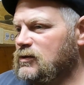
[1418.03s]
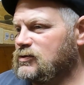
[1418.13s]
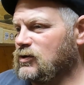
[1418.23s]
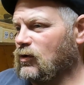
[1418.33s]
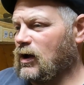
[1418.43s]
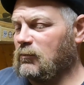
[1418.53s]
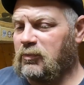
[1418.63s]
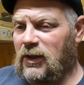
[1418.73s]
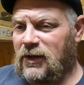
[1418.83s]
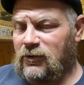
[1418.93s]
So I'm
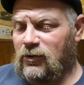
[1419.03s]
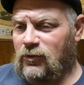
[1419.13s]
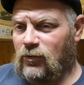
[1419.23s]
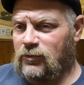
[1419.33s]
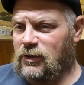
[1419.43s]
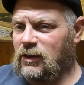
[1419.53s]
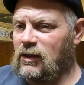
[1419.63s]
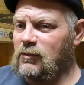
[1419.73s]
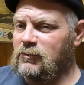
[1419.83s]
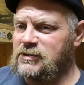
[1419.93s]
planning on going to
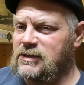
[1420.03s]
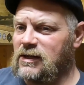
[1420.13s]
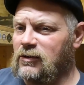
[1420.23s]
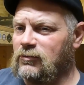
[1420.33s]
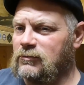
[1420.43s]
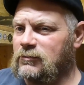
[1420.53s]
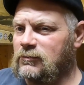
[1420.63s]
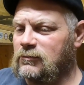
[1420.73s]
Columbus now,